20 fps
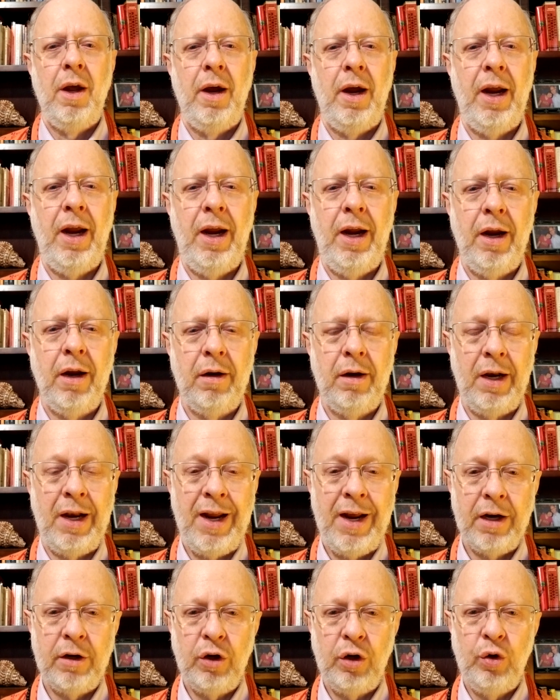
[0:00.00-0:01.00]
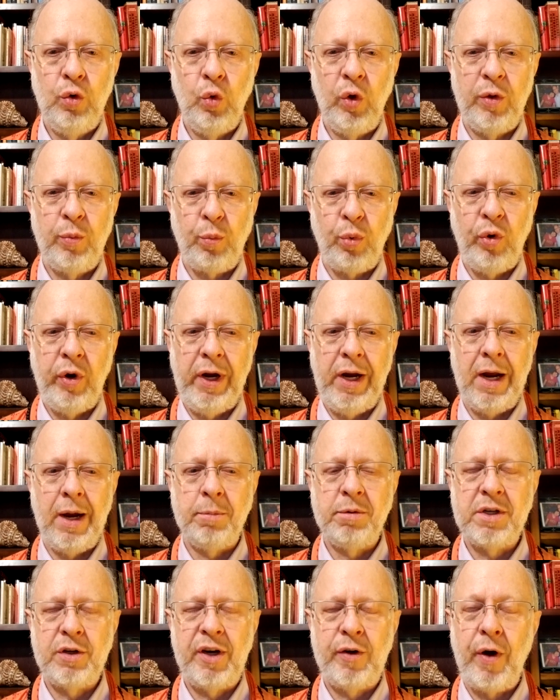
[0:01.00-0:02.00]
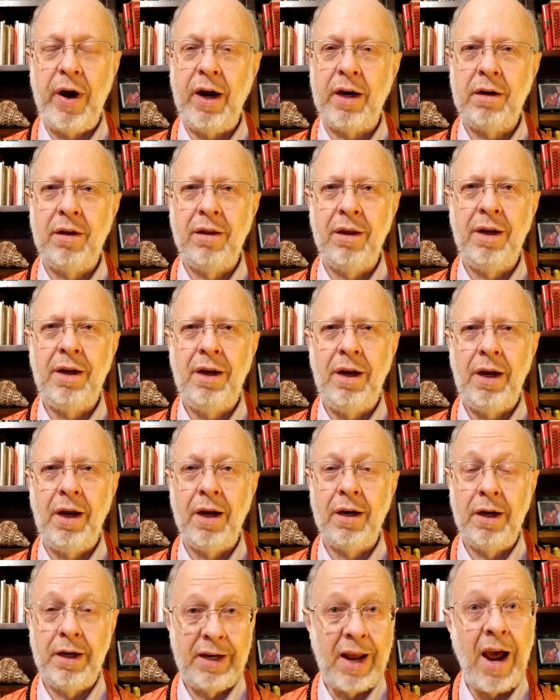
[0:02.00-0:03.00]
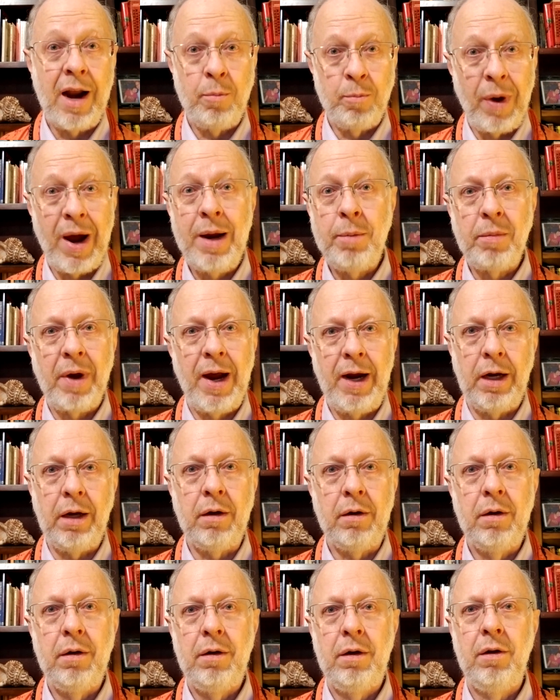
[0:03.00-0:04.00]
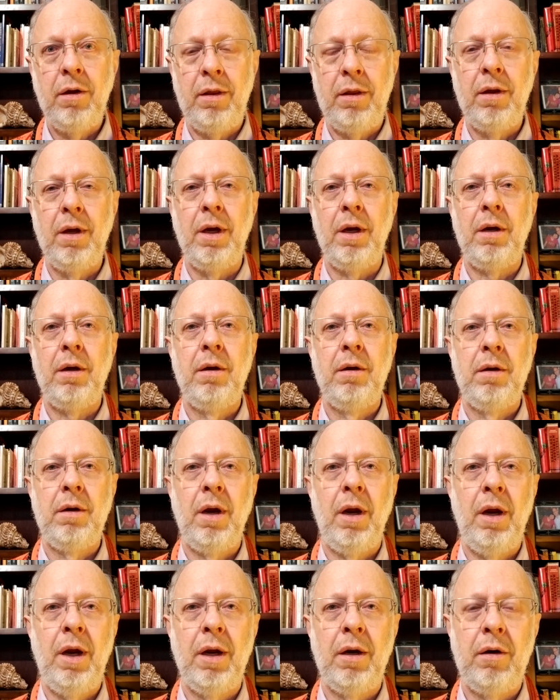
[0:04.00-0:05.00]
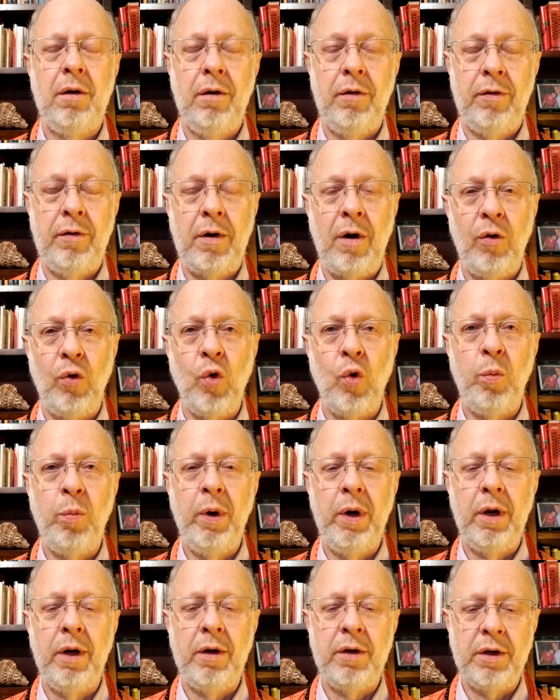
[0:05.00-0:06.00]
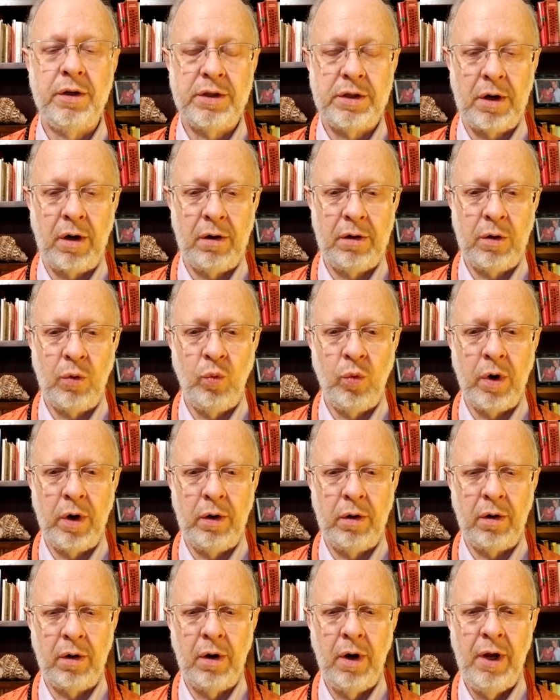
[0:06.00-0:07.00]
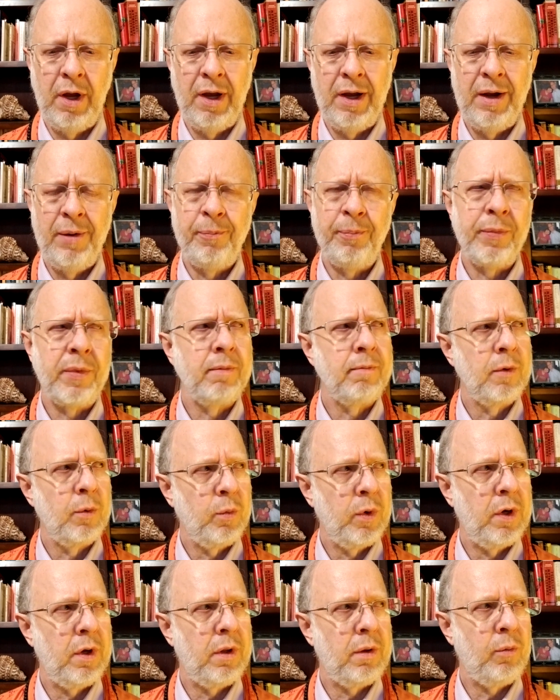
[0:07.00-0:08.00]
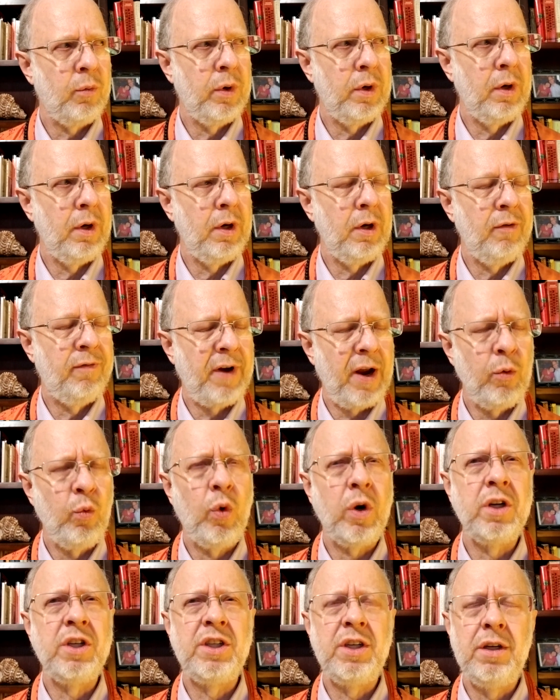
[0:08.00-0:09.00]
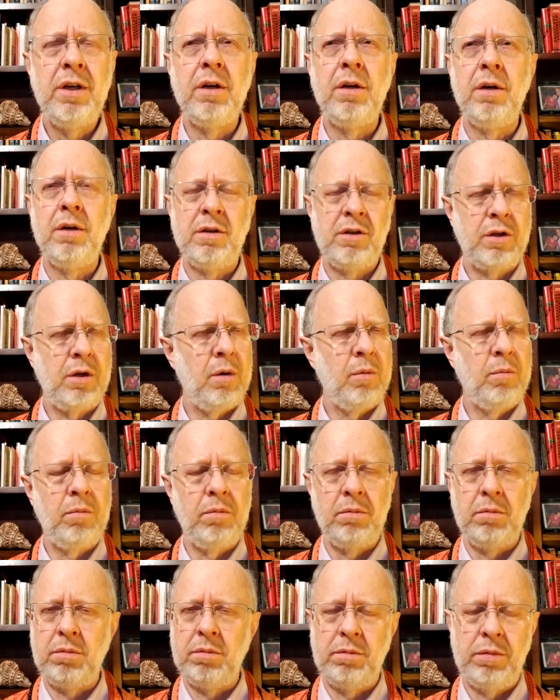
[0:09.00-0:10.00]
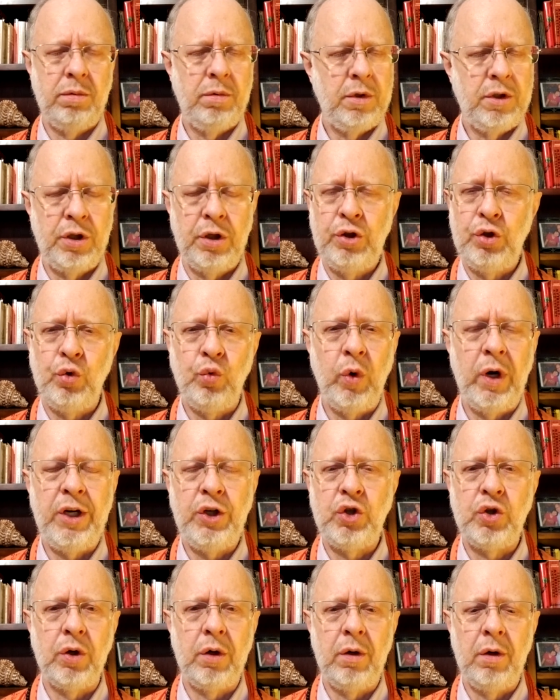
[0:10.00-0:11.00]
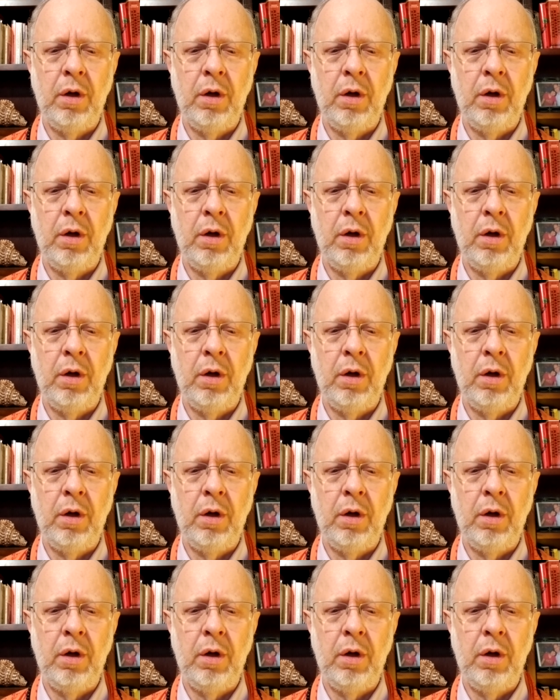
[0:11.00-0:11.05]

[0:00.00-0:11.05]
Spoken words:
and it had to do with pre-abstract thinking, and it got my mind to think and to start open and to start to wonder, well, what if I was in some situation,